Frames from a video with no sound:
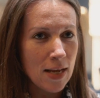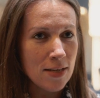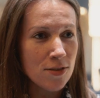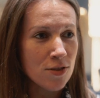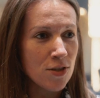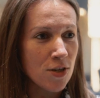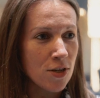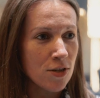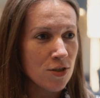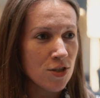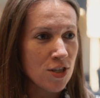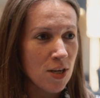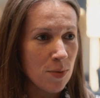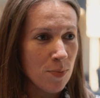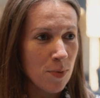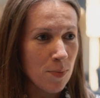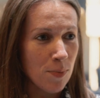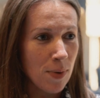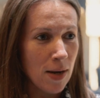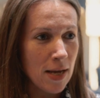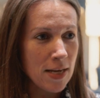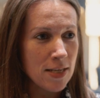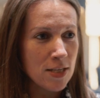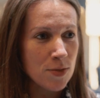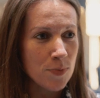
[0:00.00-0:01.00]
internship
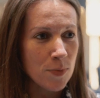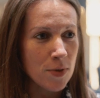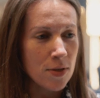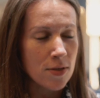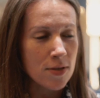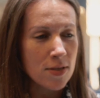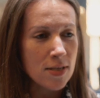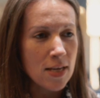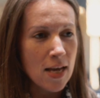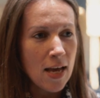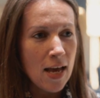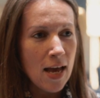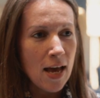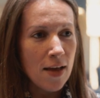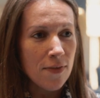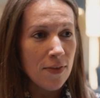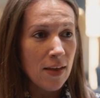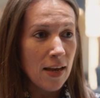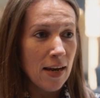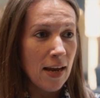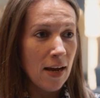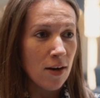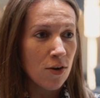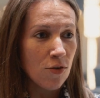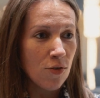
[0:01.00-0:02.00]
and placements,
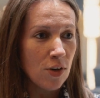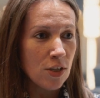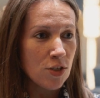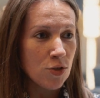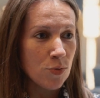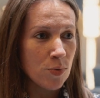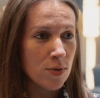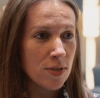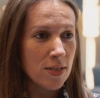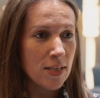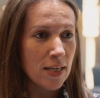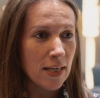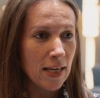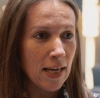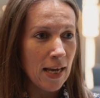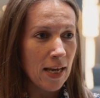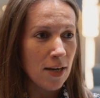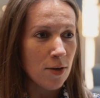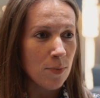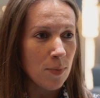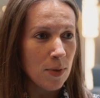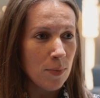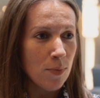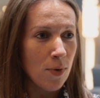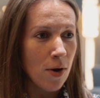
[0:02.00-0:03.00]
and then our graduates and
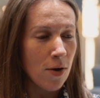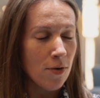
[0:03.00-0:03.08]
academy